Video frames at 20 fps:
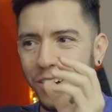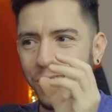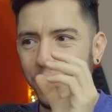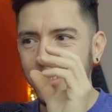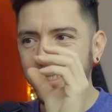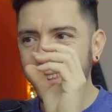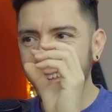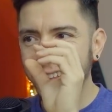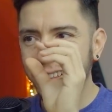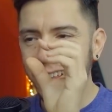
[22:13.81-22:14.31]

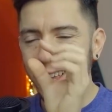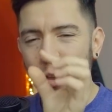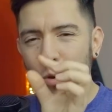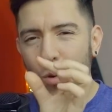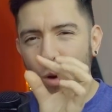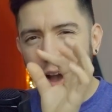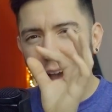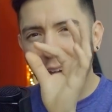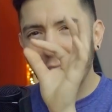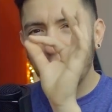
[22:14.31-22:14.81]
in the
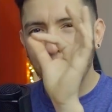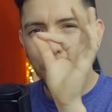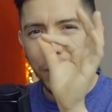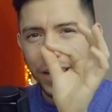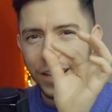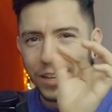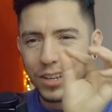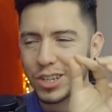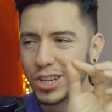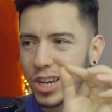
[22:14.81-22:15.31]
UI and
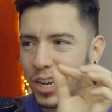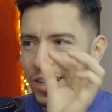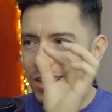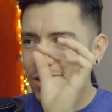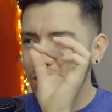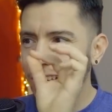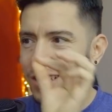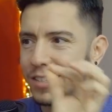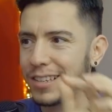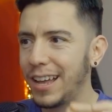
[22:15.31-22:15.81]
making
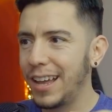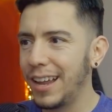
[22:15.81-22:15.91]
changes,